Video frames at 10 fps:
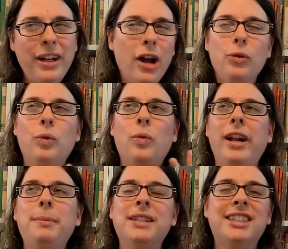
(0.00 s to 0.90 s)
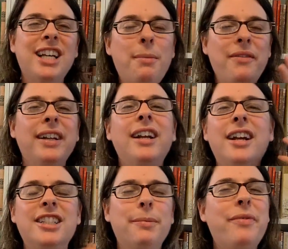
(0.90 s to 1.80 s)
Not her writing, but some of
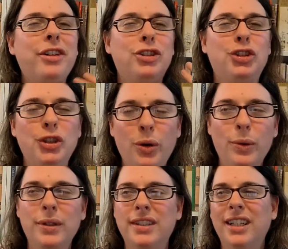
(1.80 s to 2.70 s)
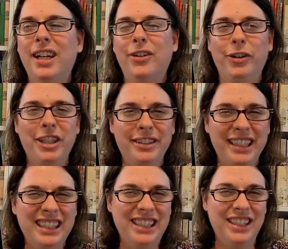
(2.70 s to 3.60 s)
the jokes were just like
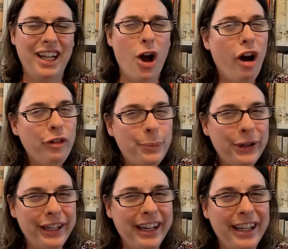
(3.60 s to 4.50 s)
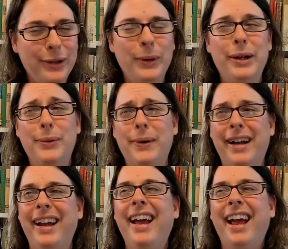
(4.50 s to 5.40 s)
off-putting in a way,